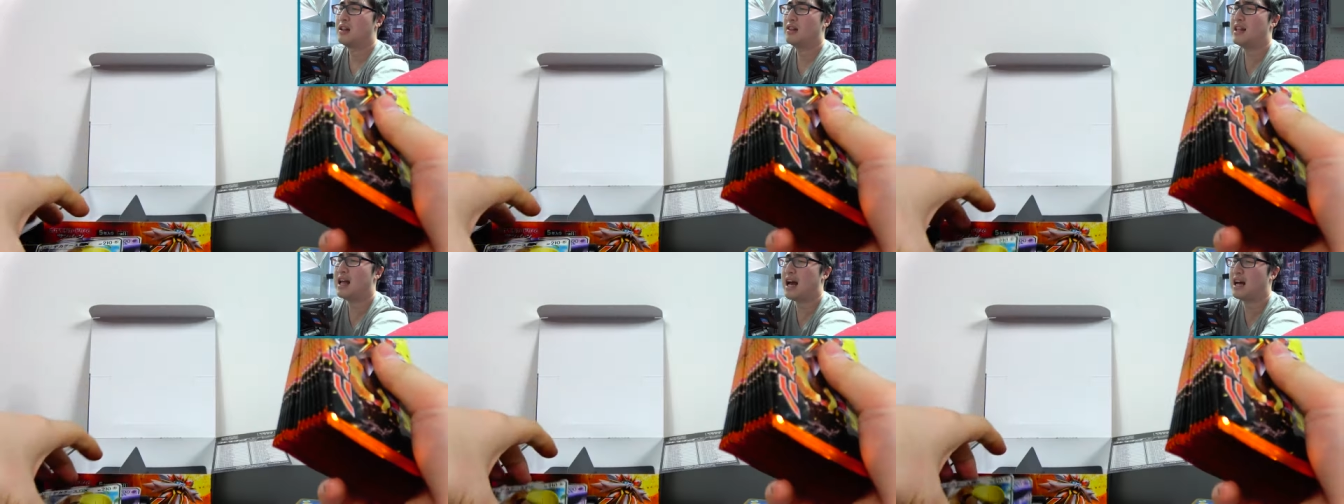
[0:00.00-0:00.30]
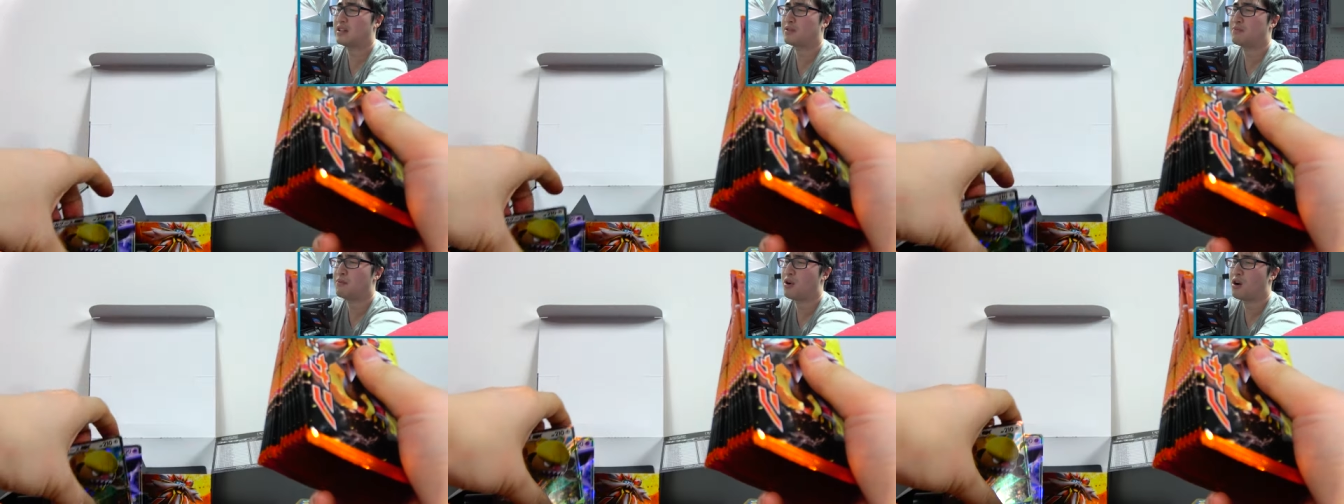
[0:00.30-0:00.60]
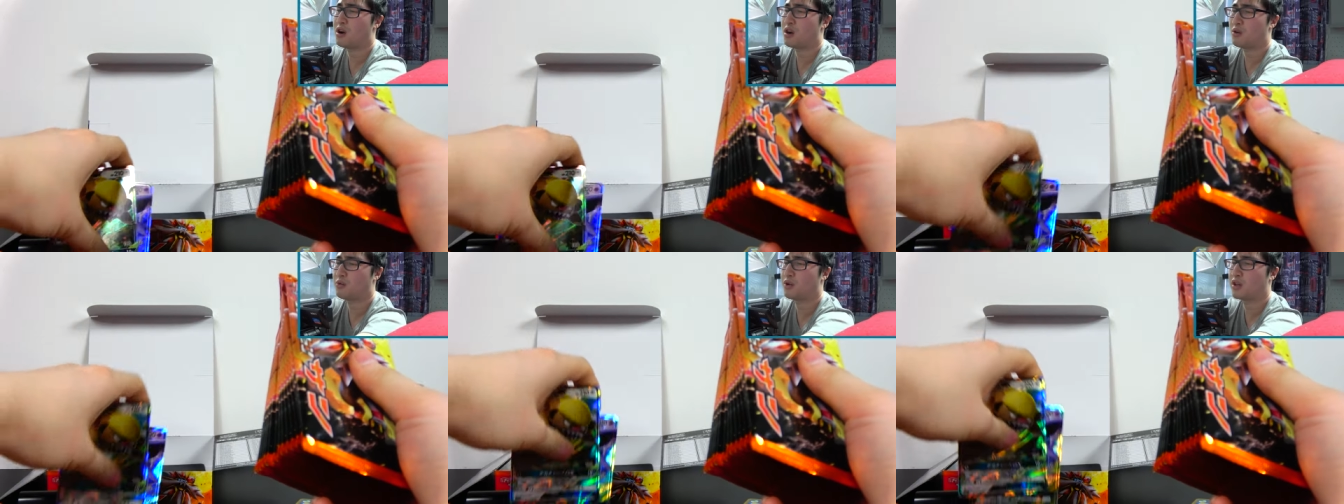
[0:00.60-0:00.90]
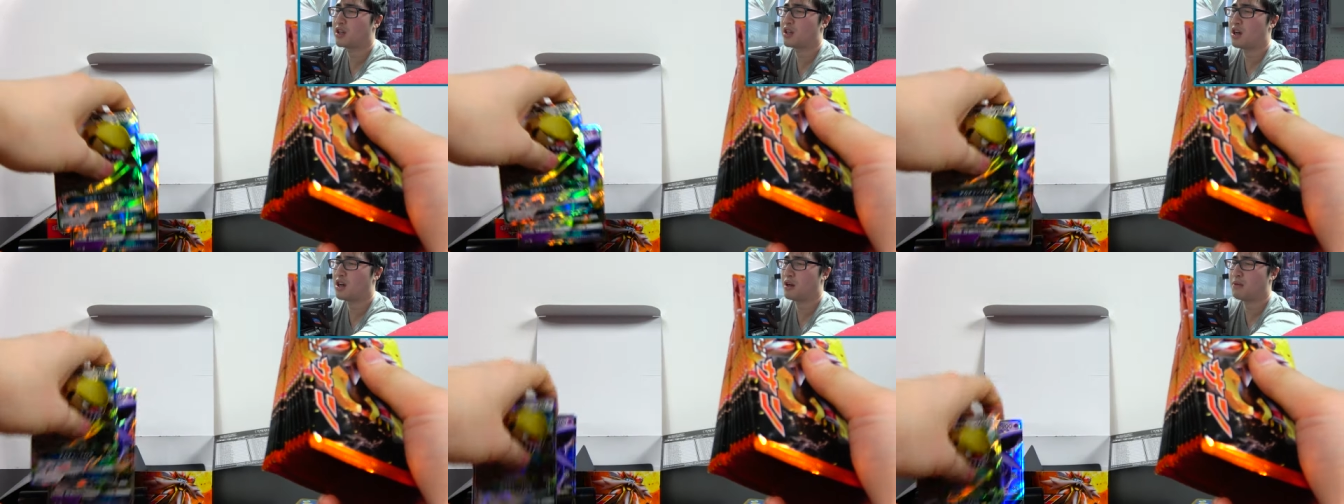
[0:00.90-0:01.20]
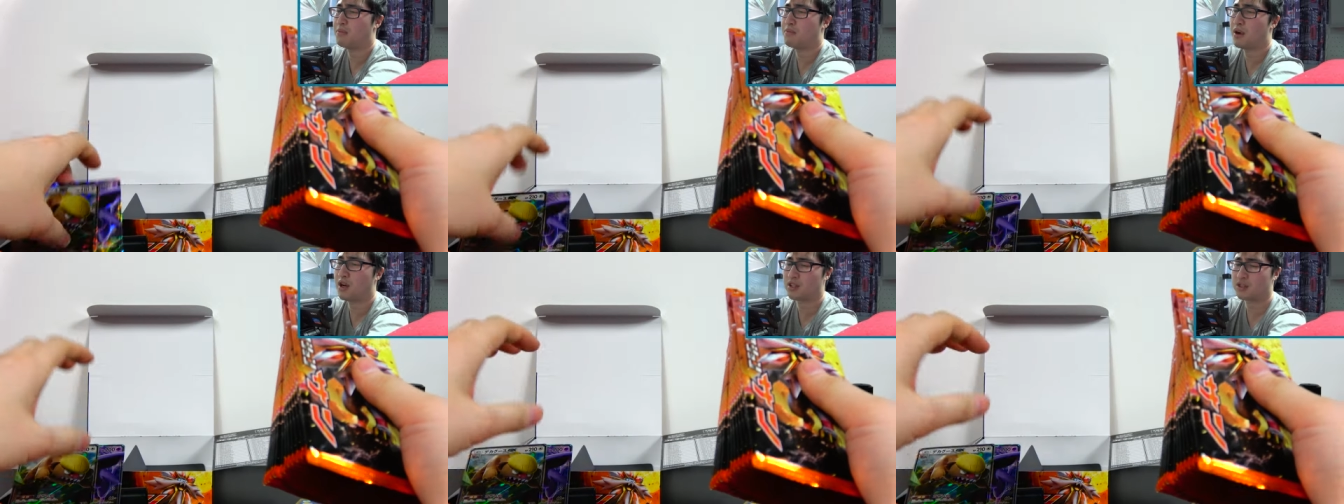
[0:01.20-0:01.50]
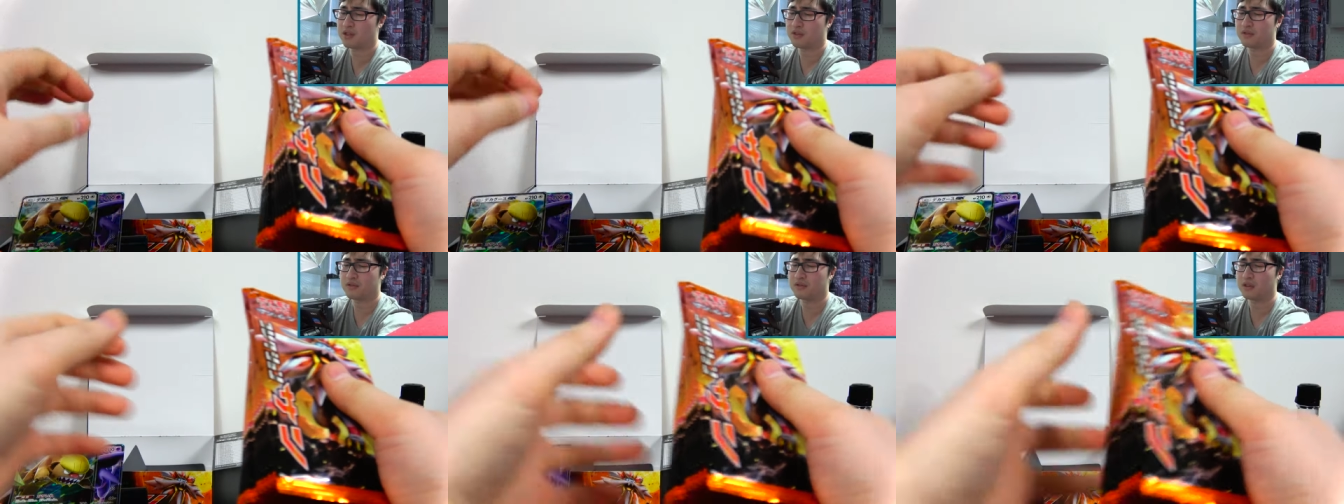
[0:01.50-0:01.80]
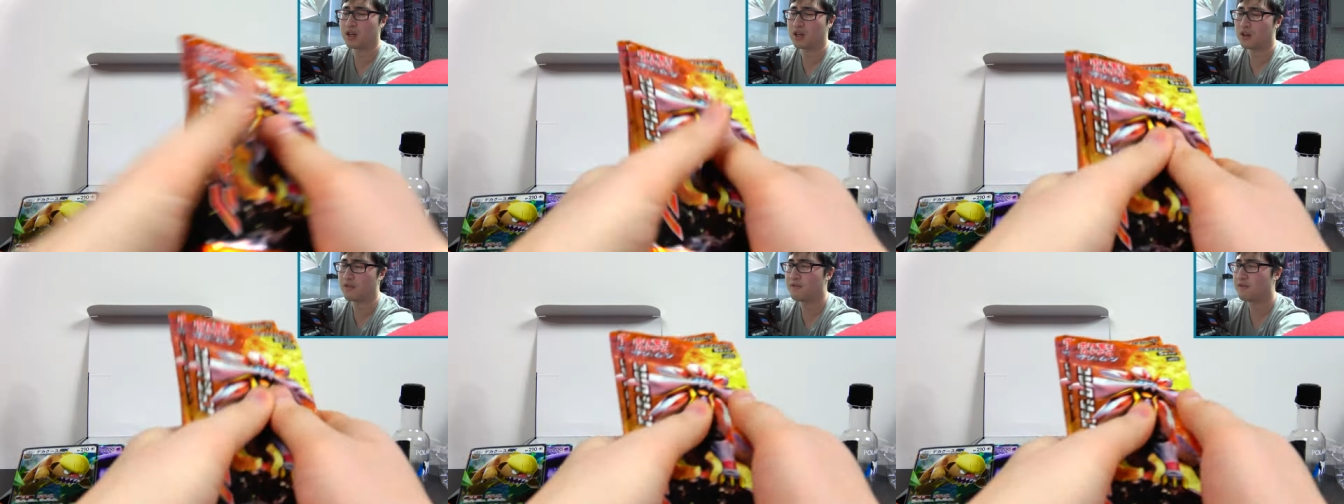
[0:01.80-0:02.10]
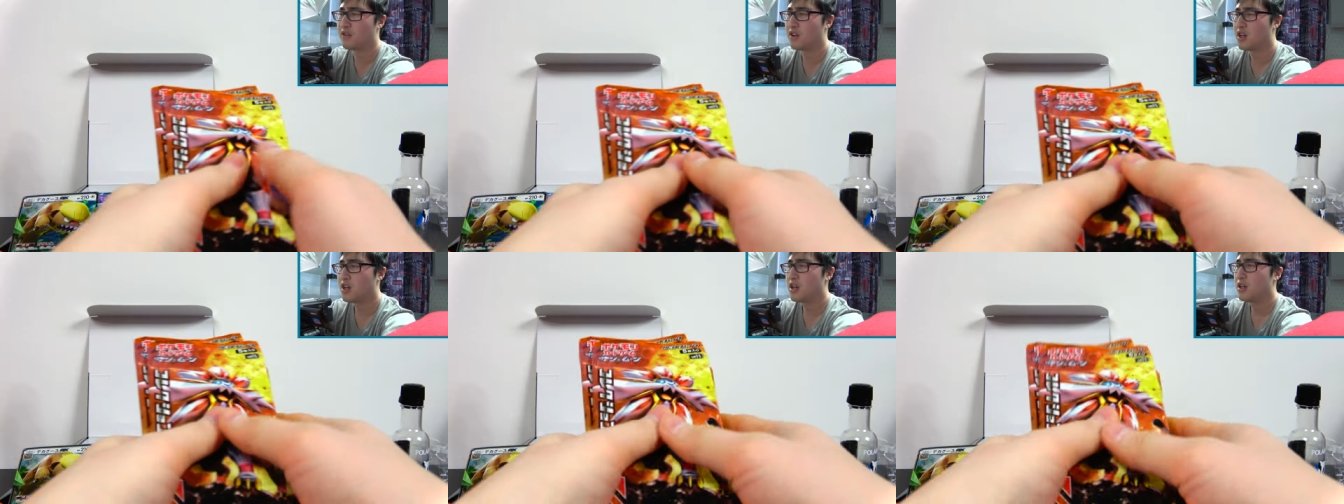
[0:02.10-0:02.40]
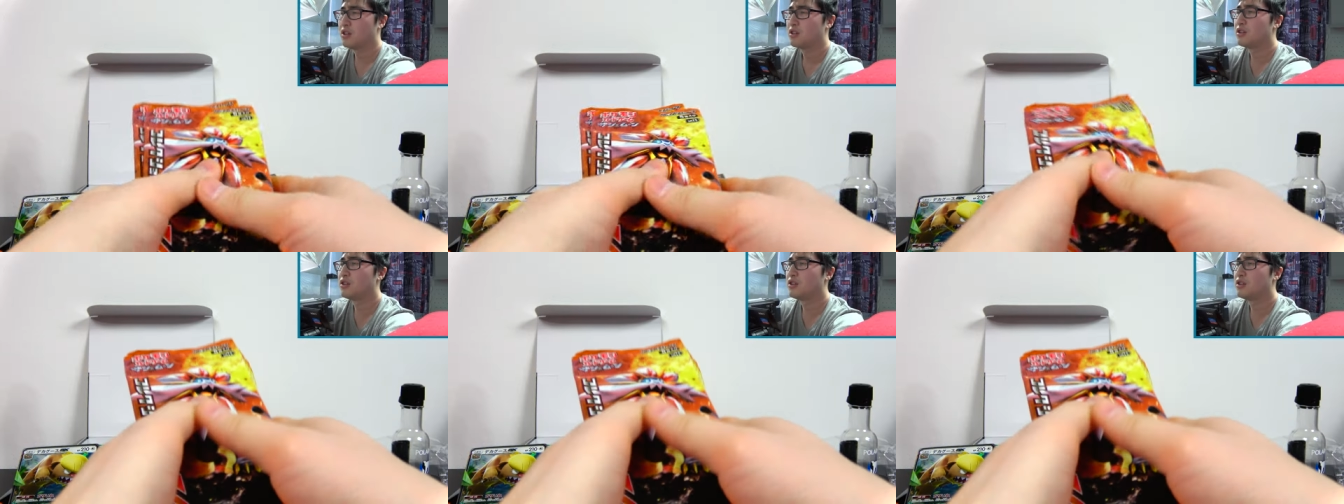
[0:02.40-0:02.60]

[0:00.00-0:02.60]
Last part, we got a bunch of stuff.